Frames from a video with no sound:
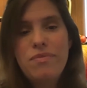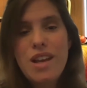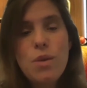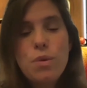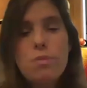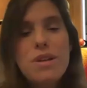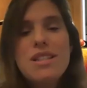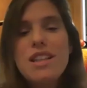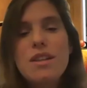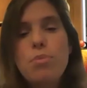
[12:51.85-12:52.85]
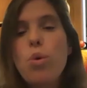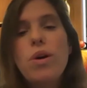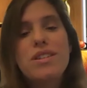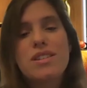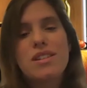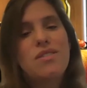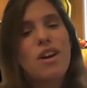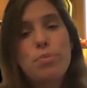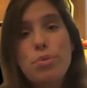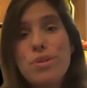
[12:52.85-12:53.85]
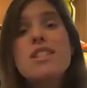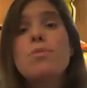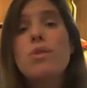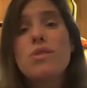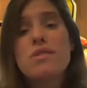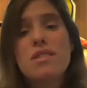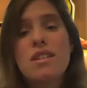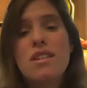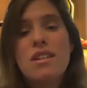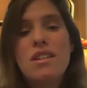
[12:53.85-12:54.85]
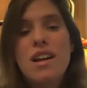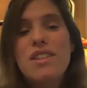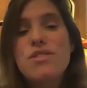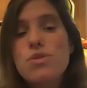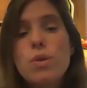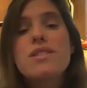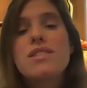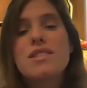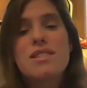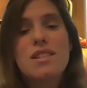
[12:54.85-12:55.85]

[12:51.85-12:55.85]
And we're missing the point of our principles and sources.